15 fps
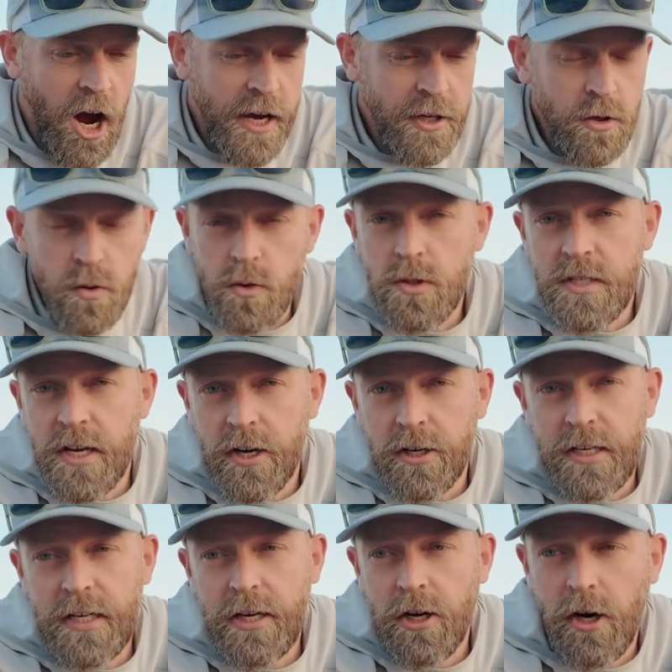I use their
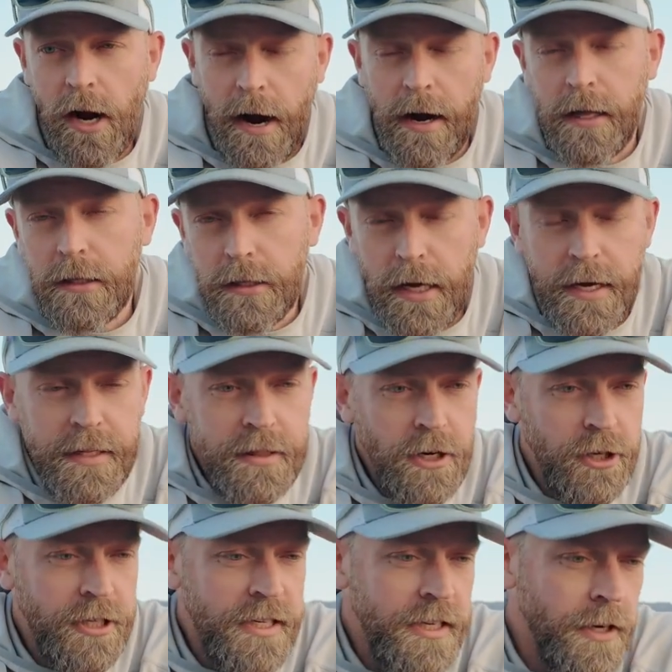gear and I like
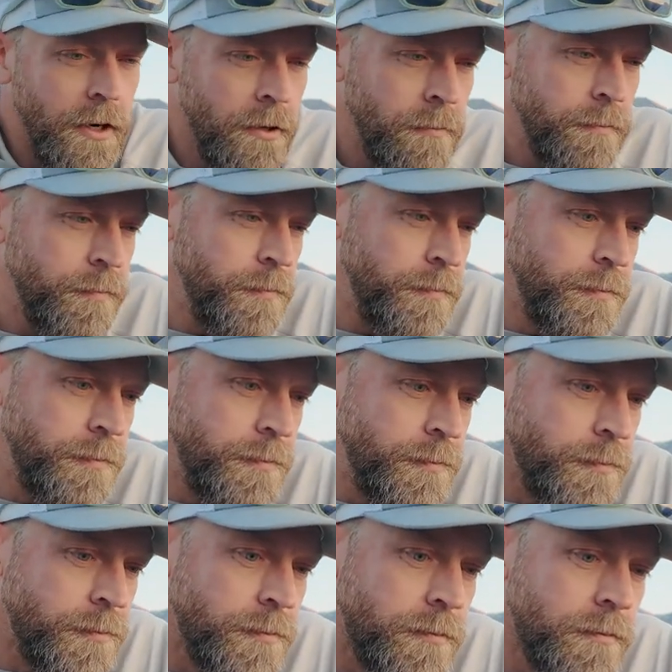their gear.
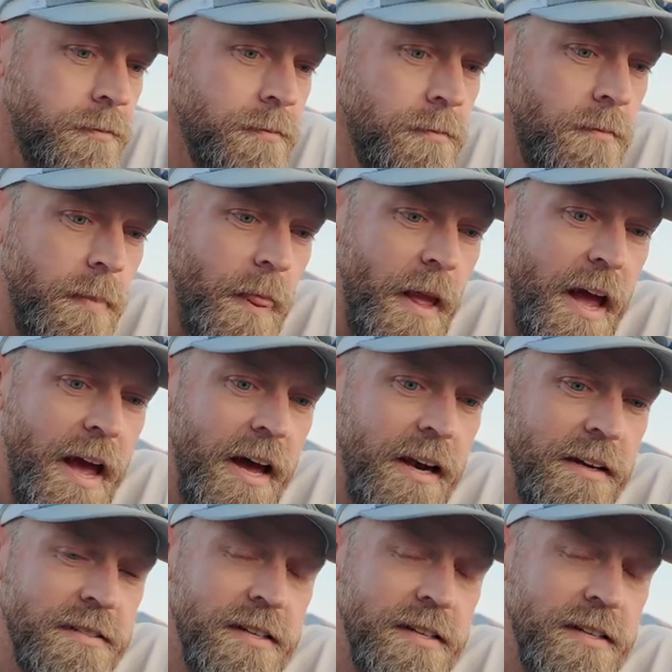And I